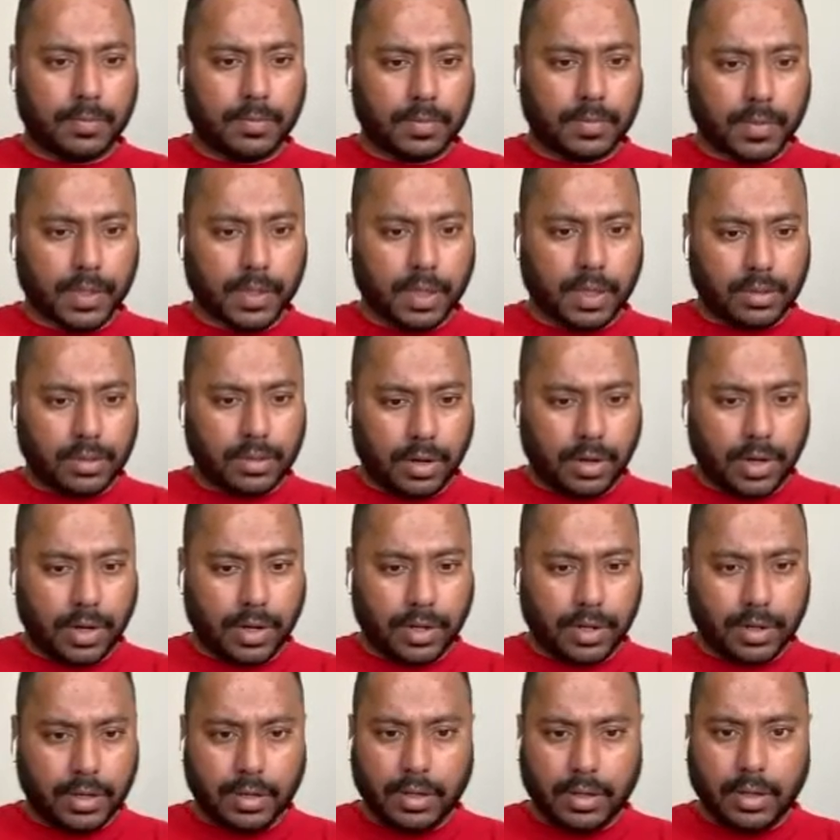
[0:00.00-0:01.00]

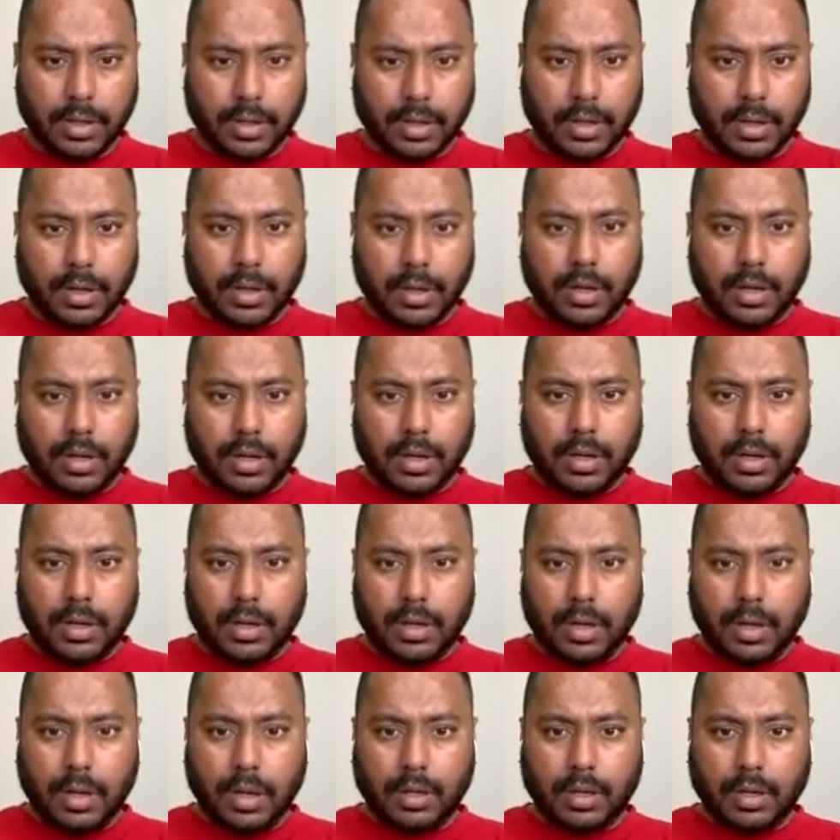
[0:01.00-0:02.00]
Sorry.
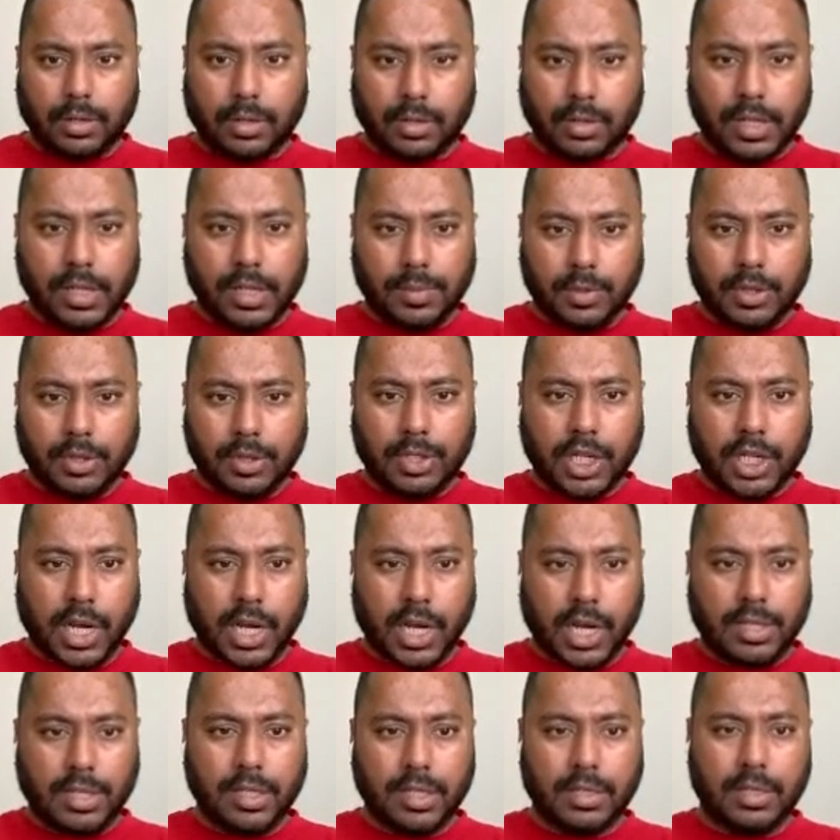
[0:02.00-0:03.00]
So in terms of the
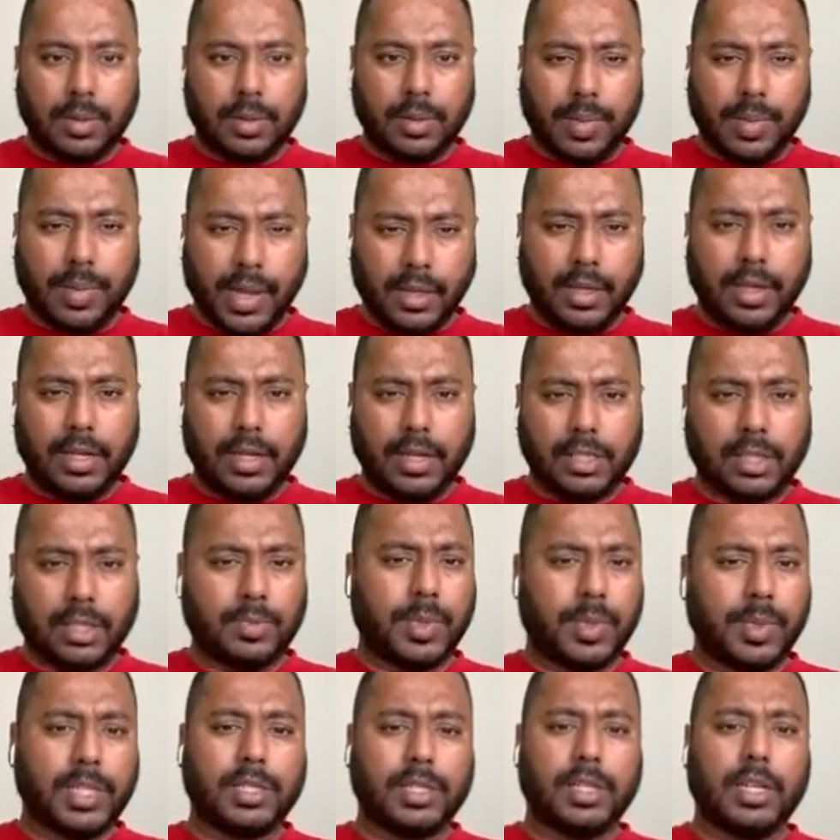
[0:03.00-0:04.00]
challenges, the main thing is
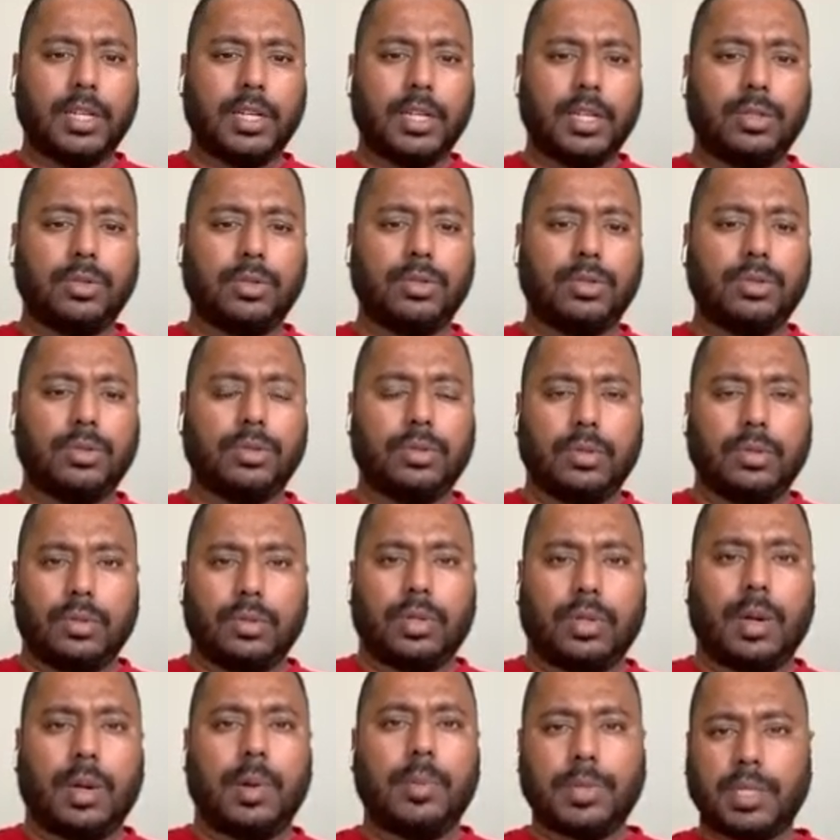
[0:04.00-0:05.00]
basically to
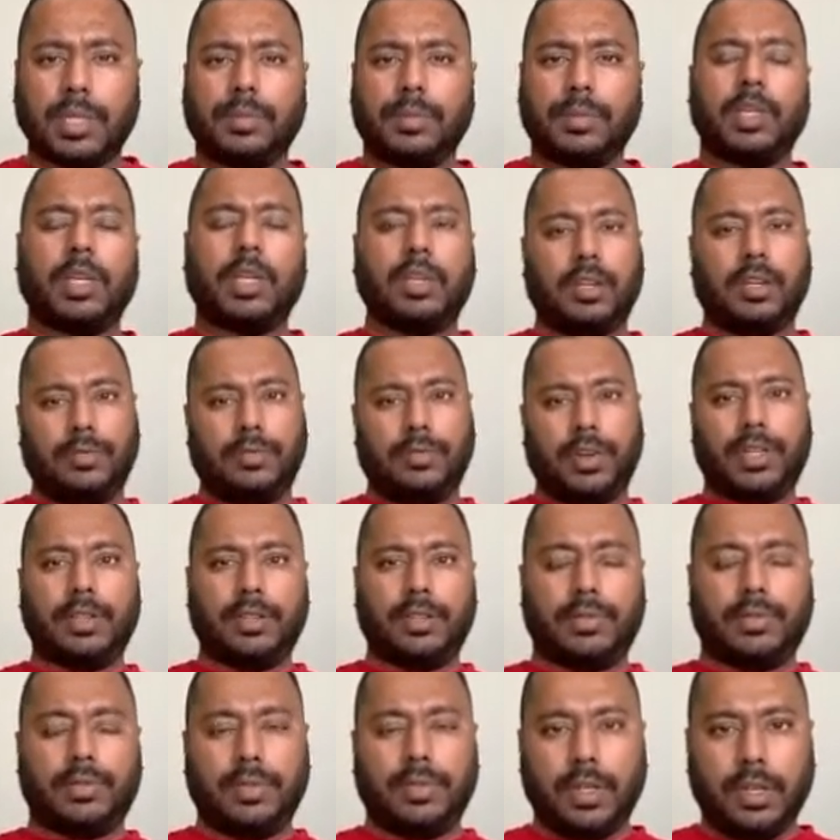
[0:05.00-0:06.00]
come up with something
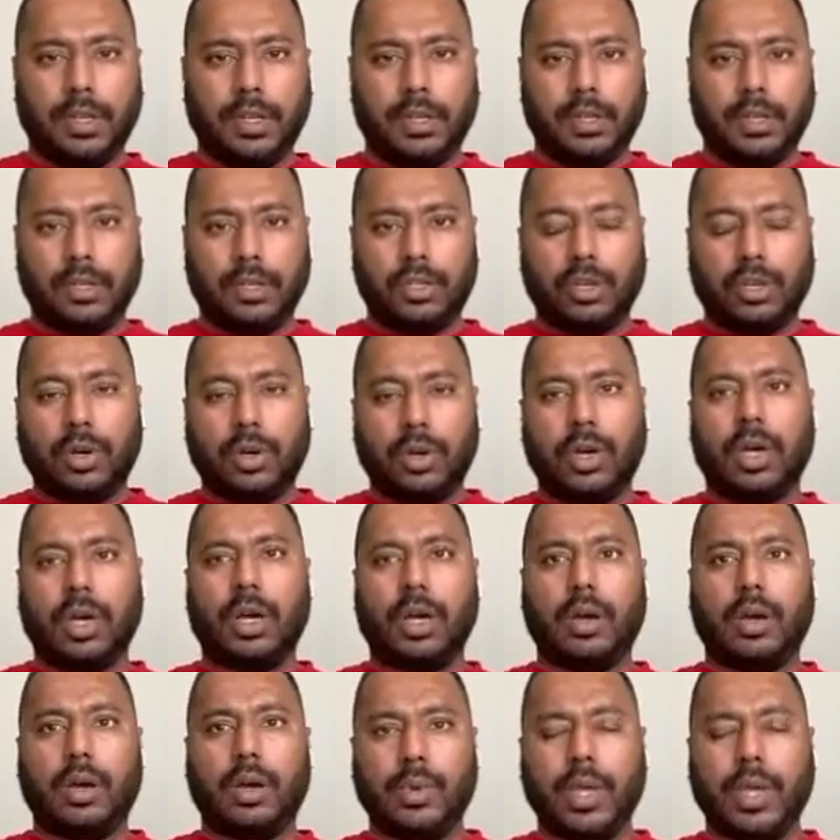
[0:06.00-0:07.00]
innovative.
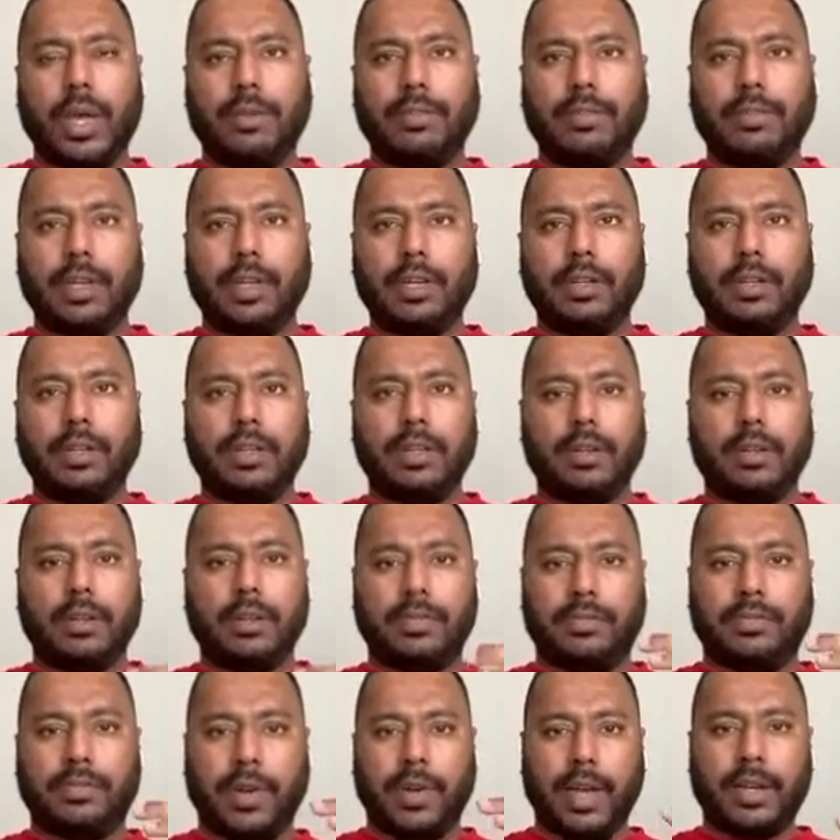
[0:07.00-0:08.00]
So we haven't
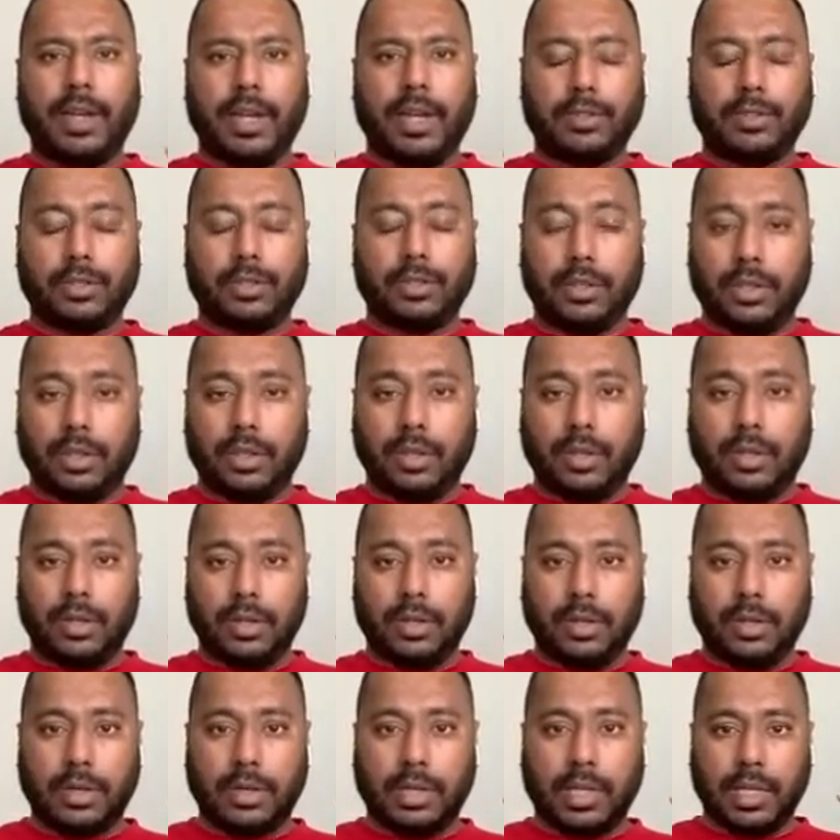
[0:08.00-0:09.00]
finalized on
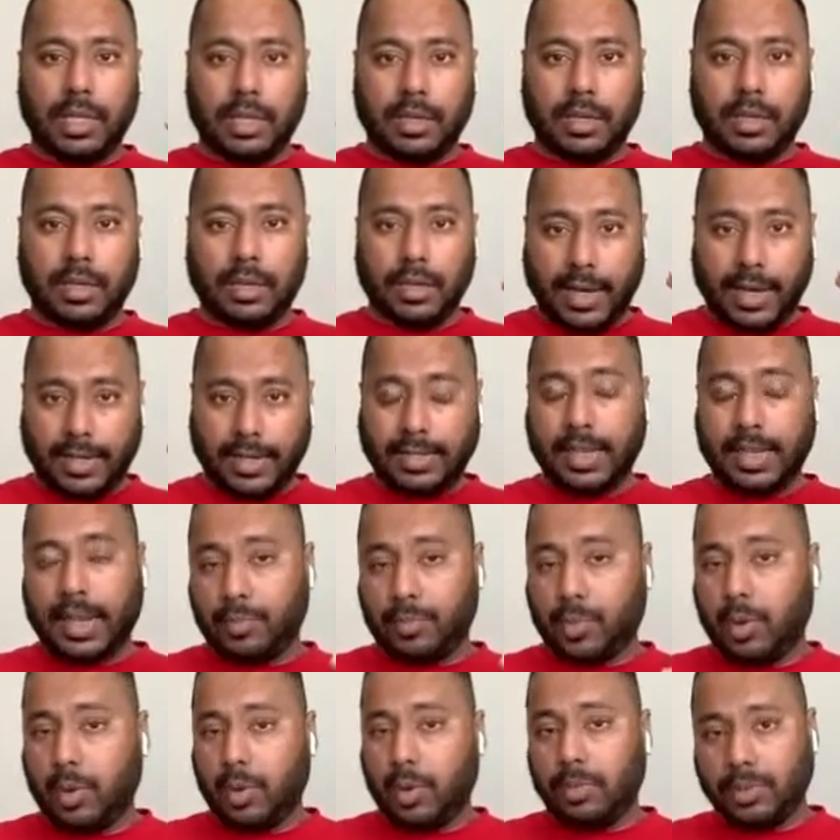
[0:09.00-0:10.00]
the exact
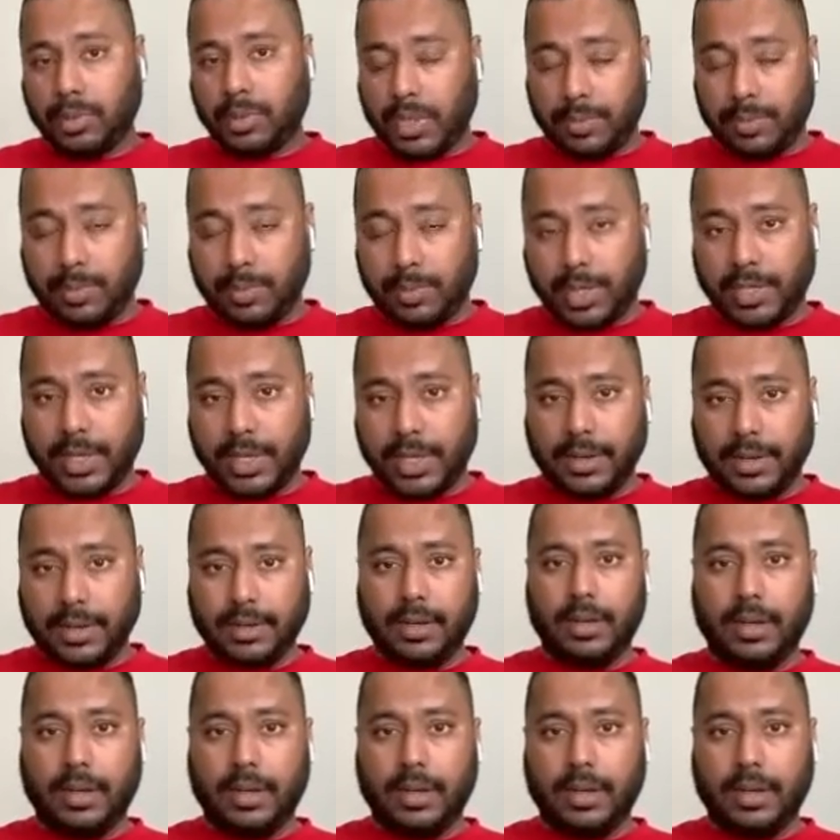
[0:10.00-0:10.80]
problem statements yet.